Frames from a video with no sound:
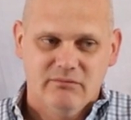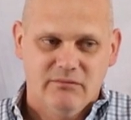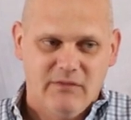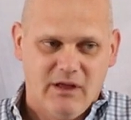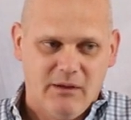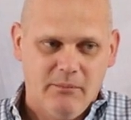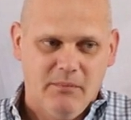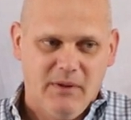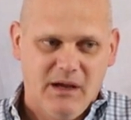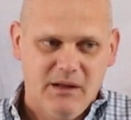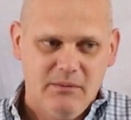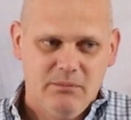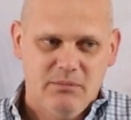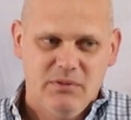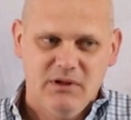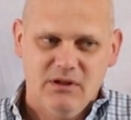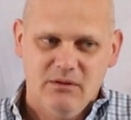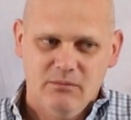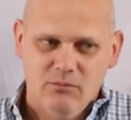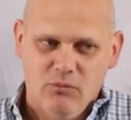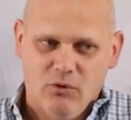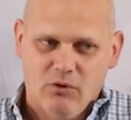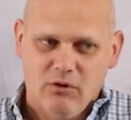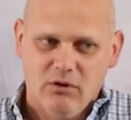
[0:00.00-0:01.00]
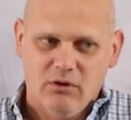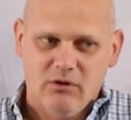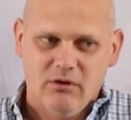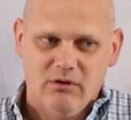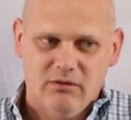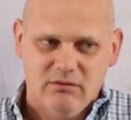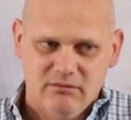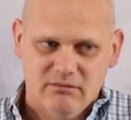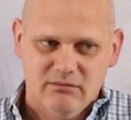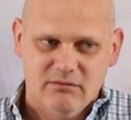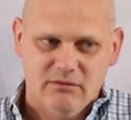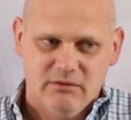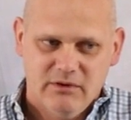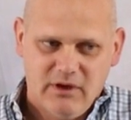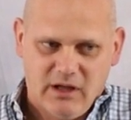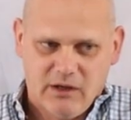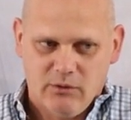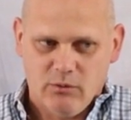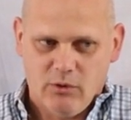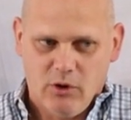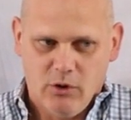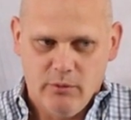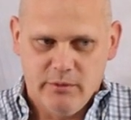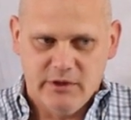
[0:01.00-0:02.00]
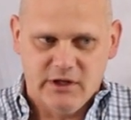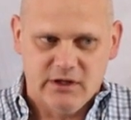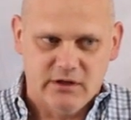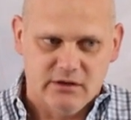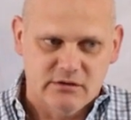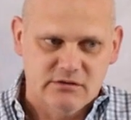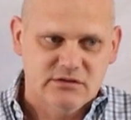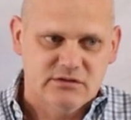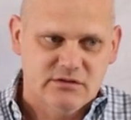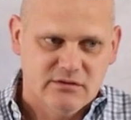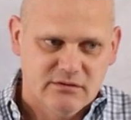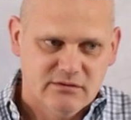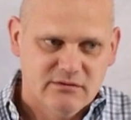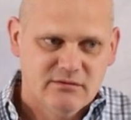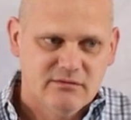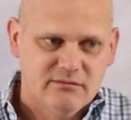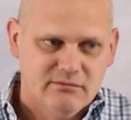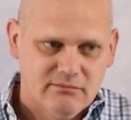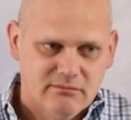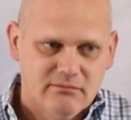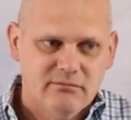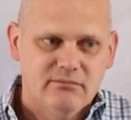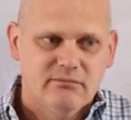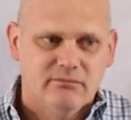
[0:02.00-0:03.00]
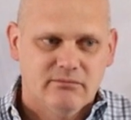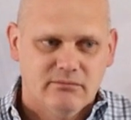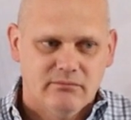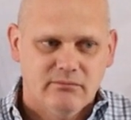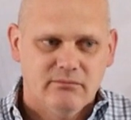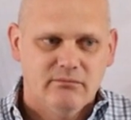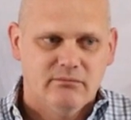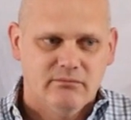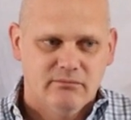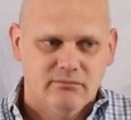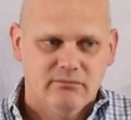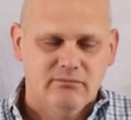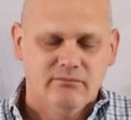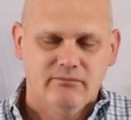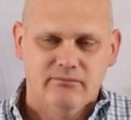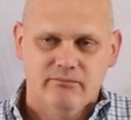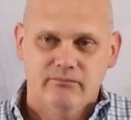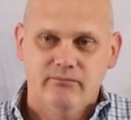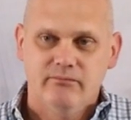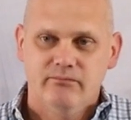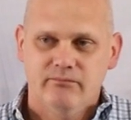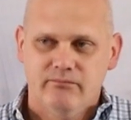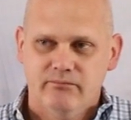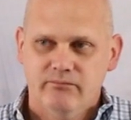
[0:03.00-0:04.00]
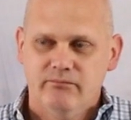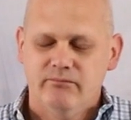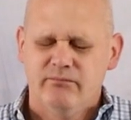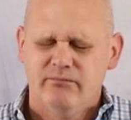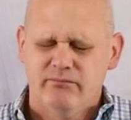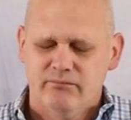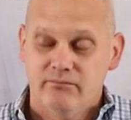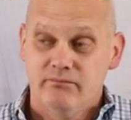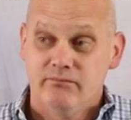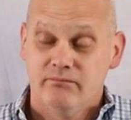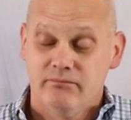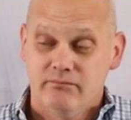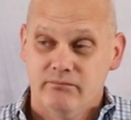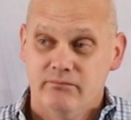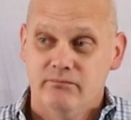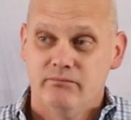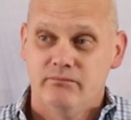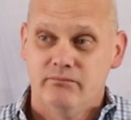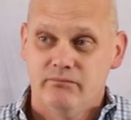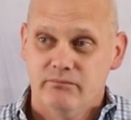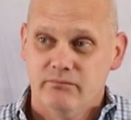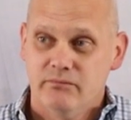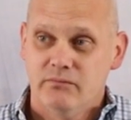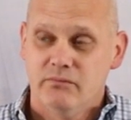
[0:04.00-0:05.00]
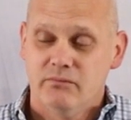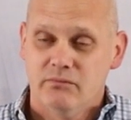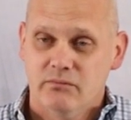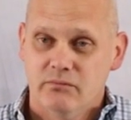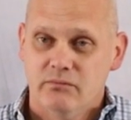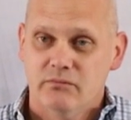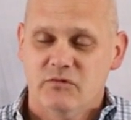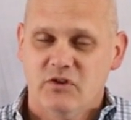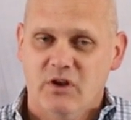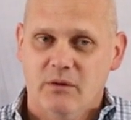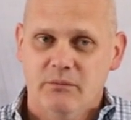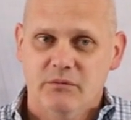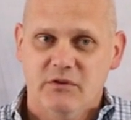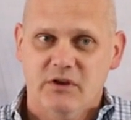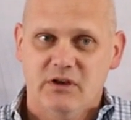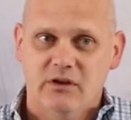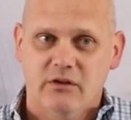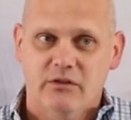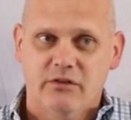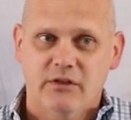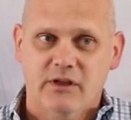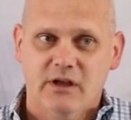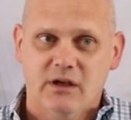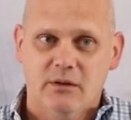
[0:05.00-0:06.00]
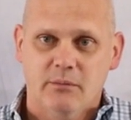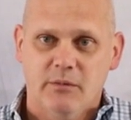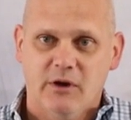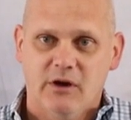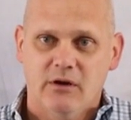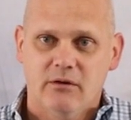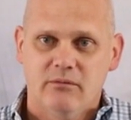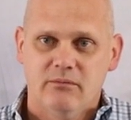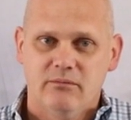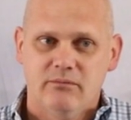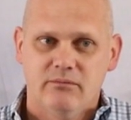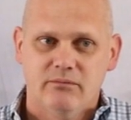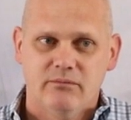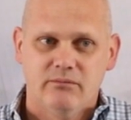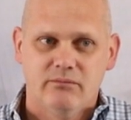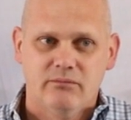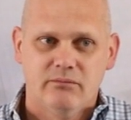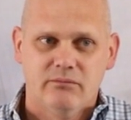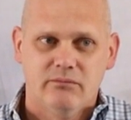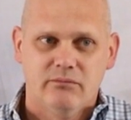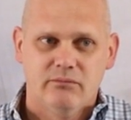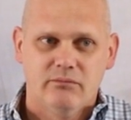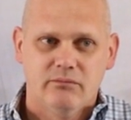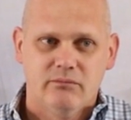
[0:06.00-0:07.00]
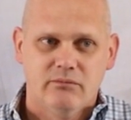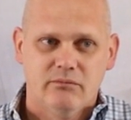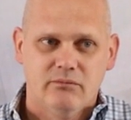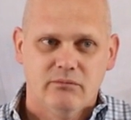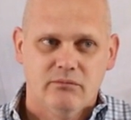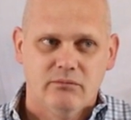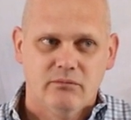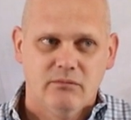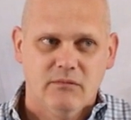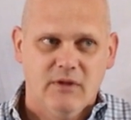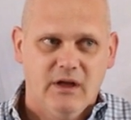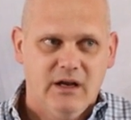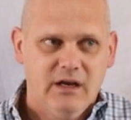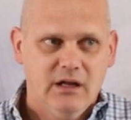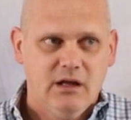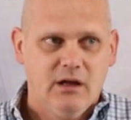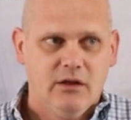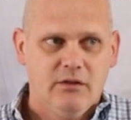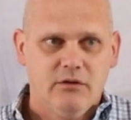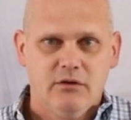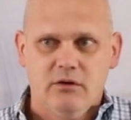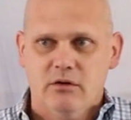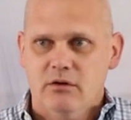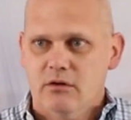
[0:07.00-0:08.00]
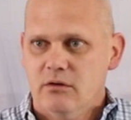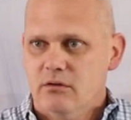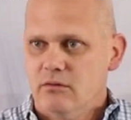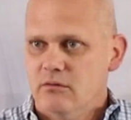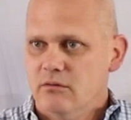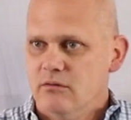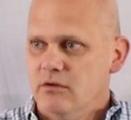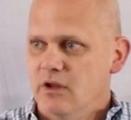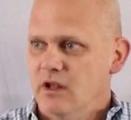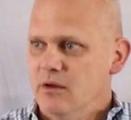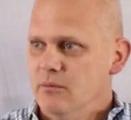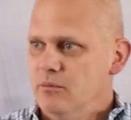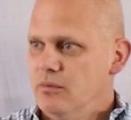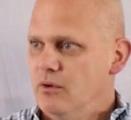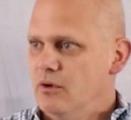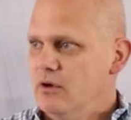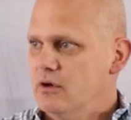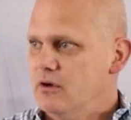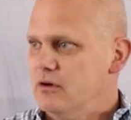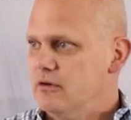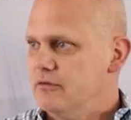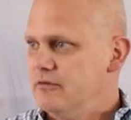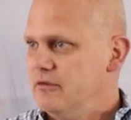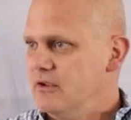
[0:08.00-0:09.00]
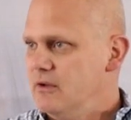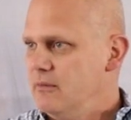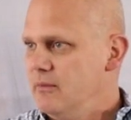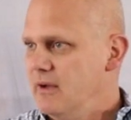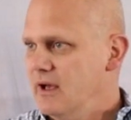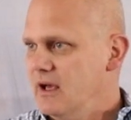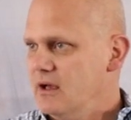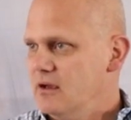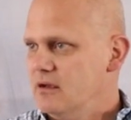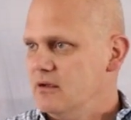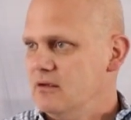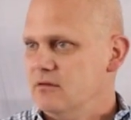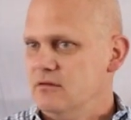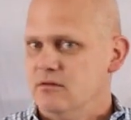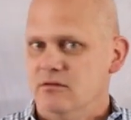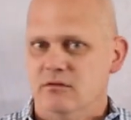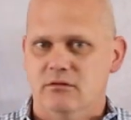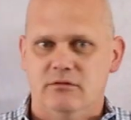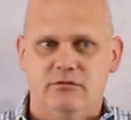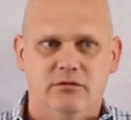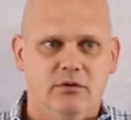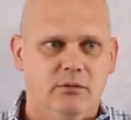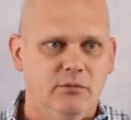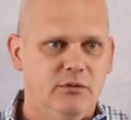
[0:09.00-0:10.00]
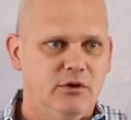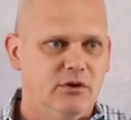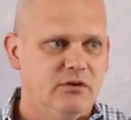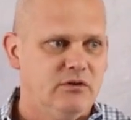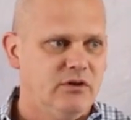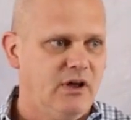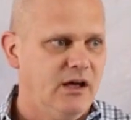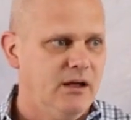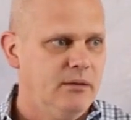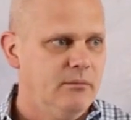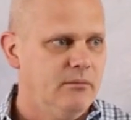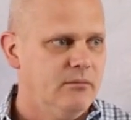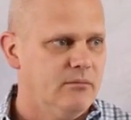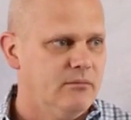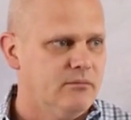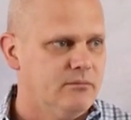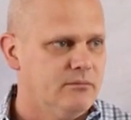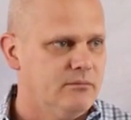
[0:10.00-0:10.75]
That might be more Nairobi ish. Something to think about. Any other input or feedback? from your time?